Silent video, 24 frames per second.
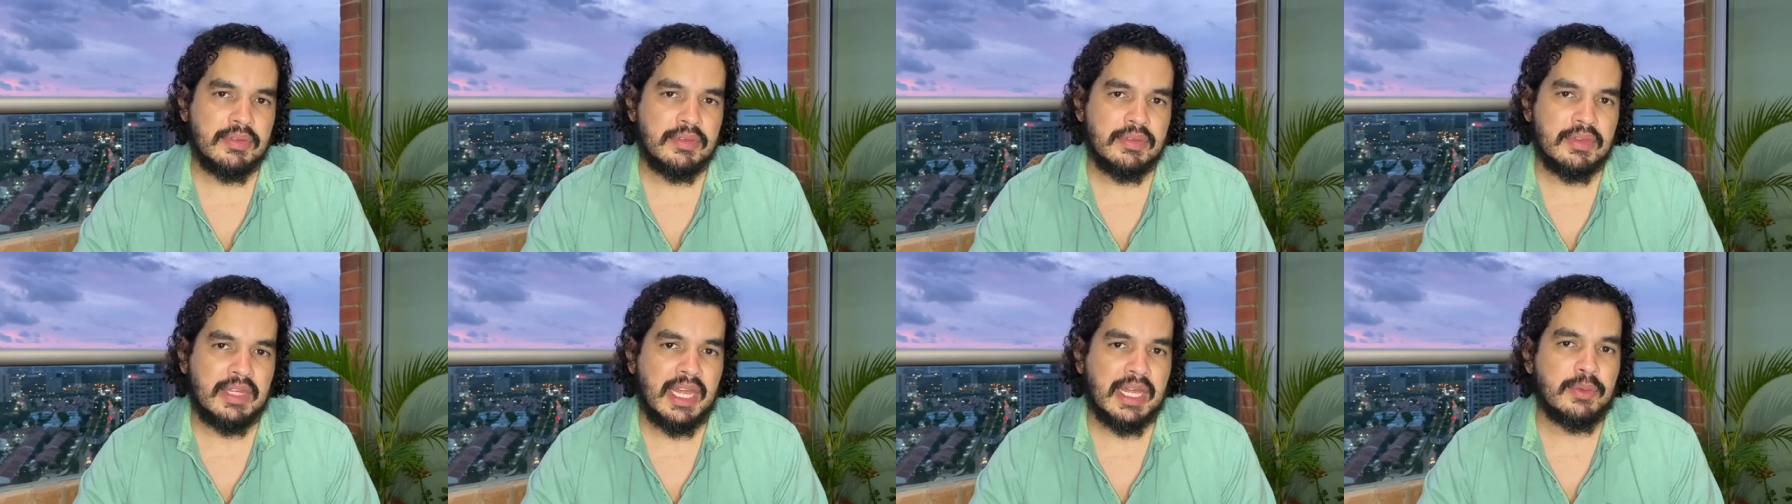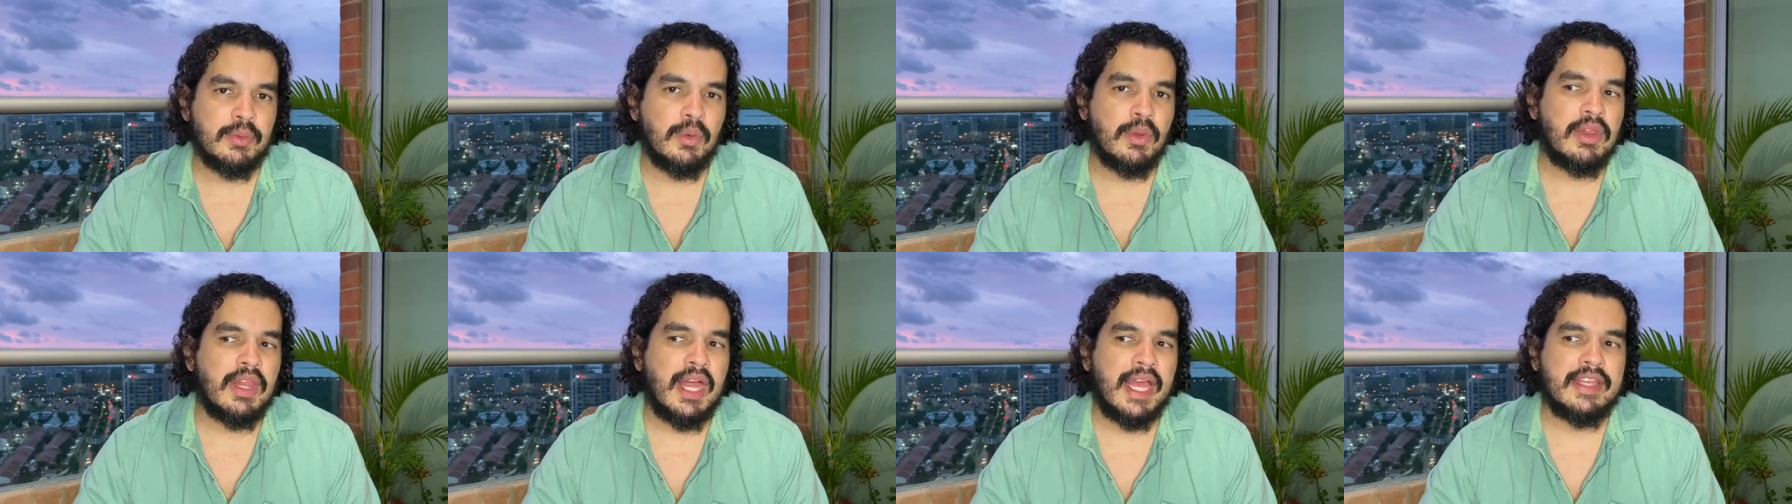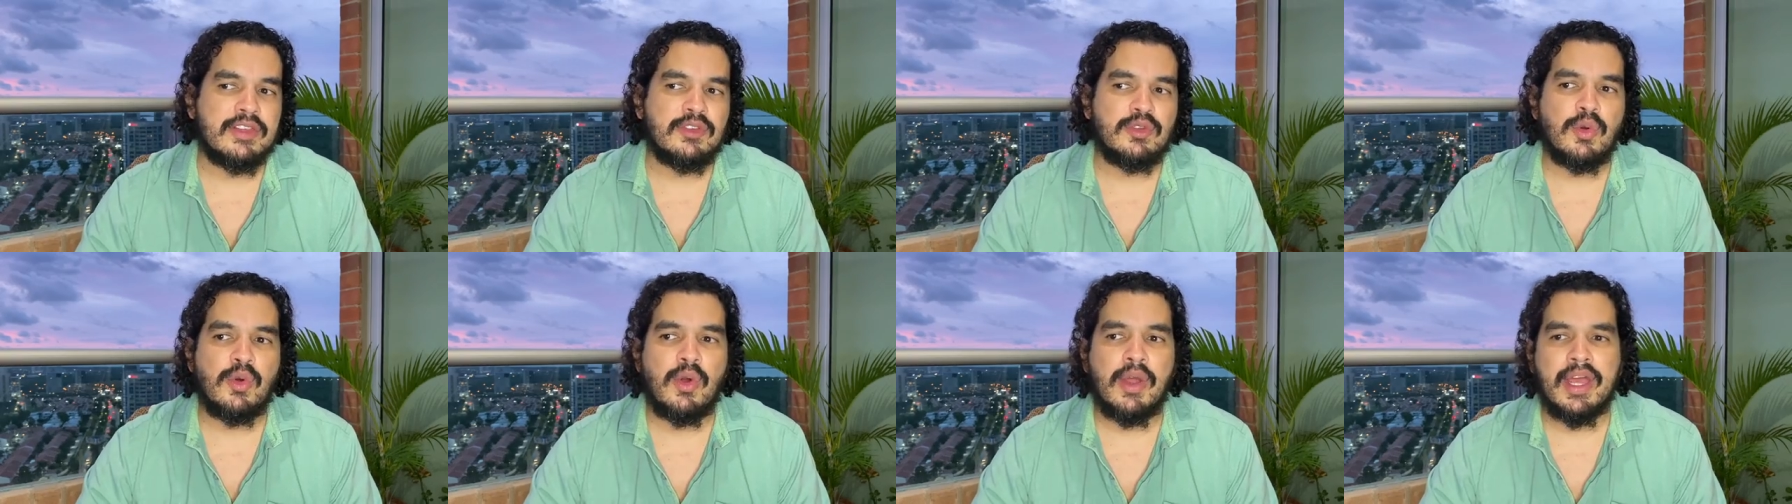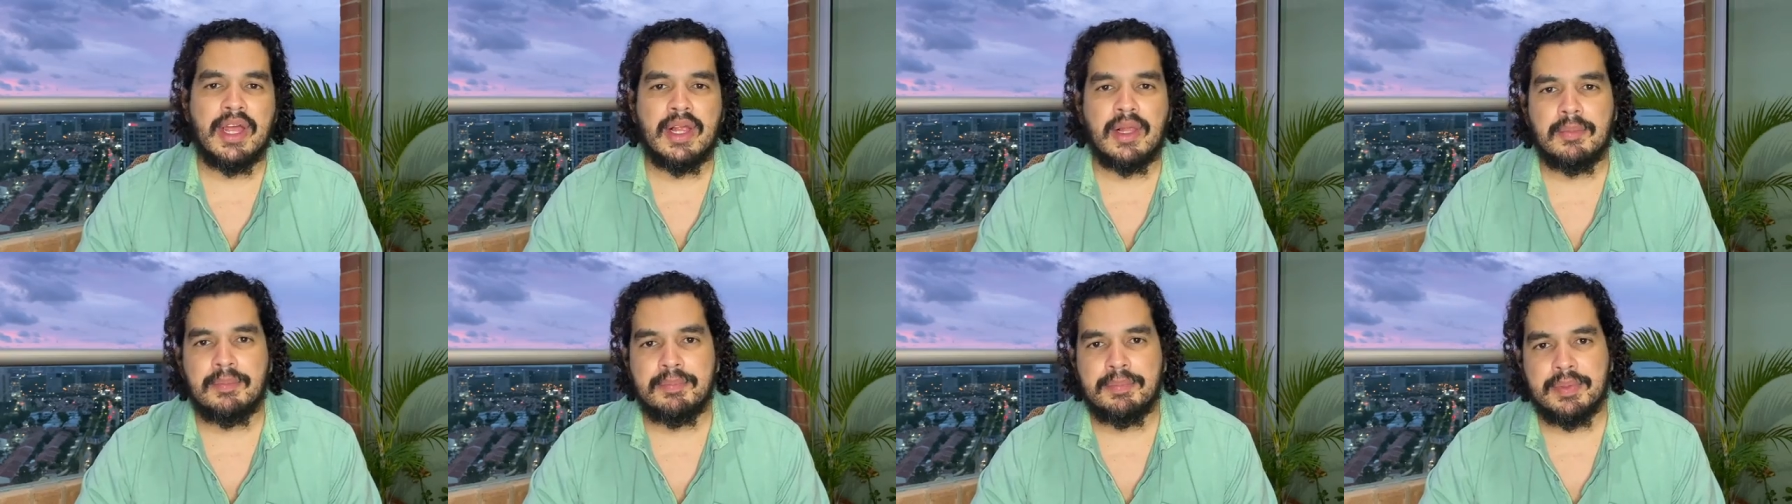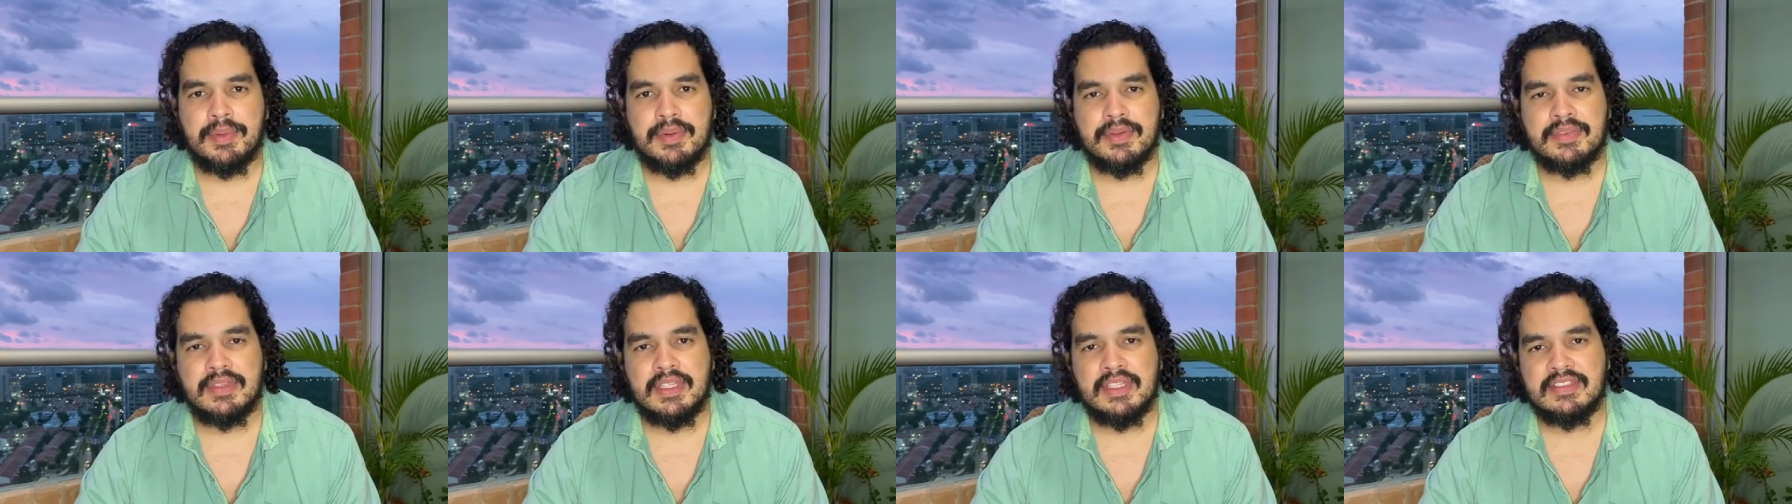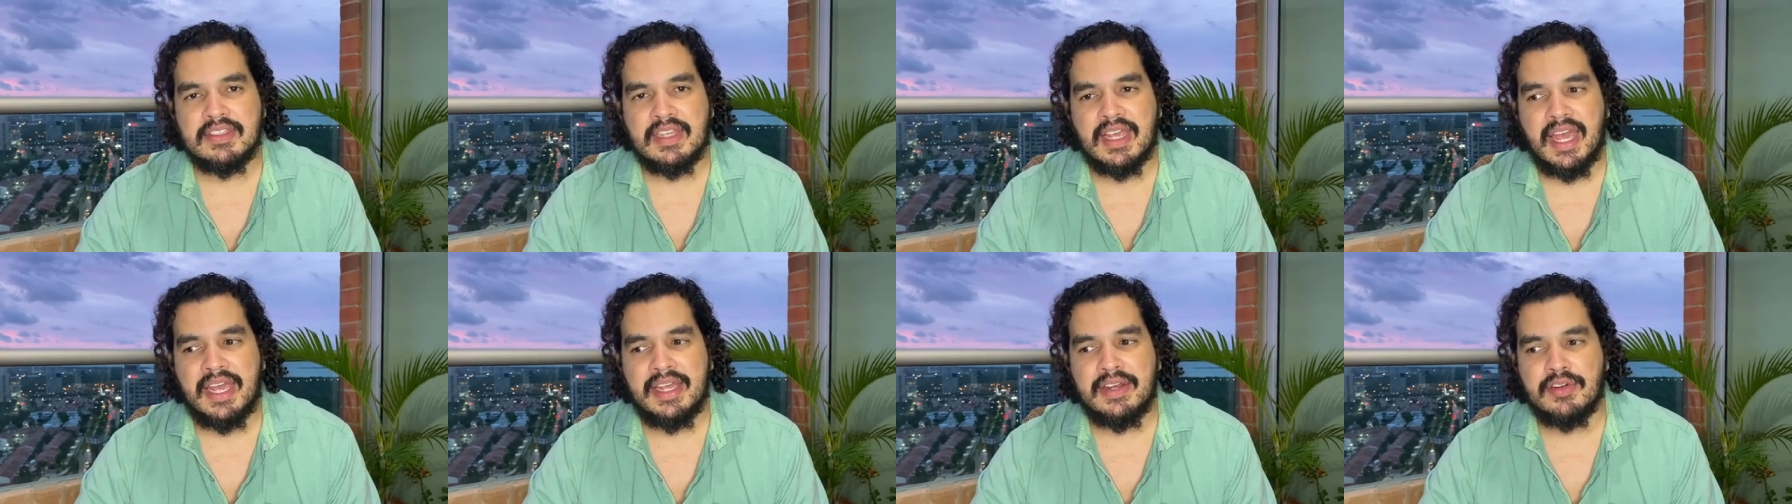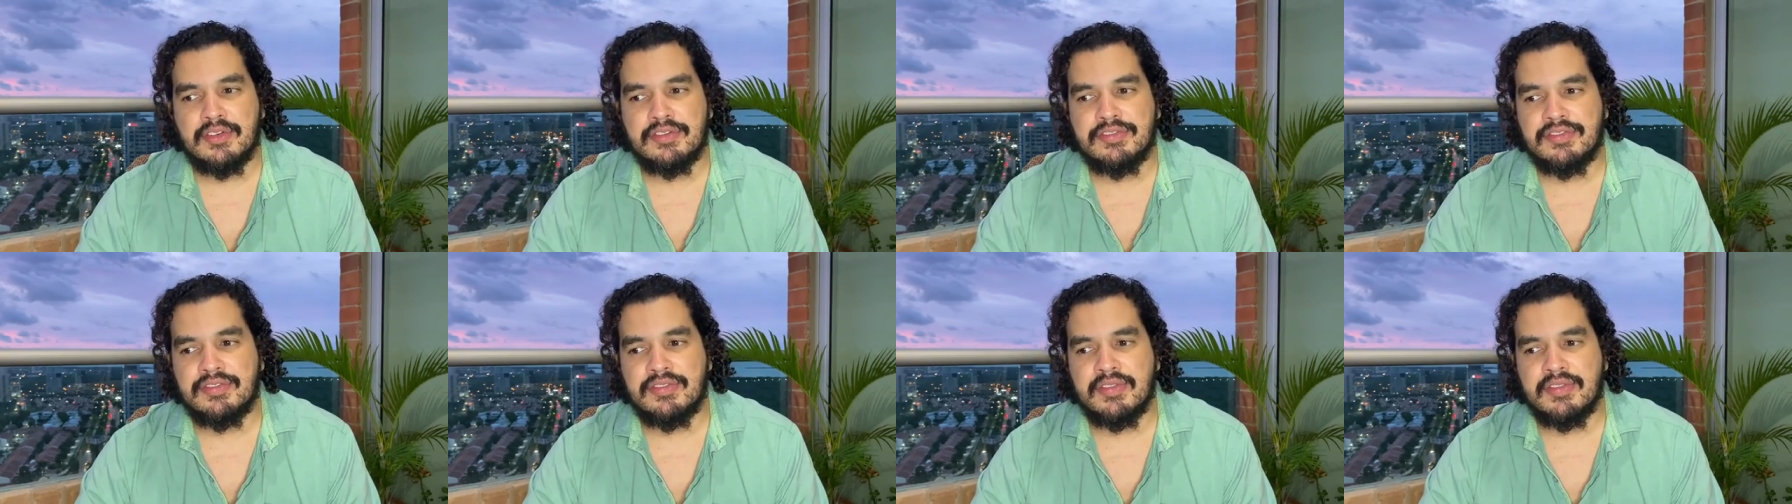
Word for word: that would like to help this kind of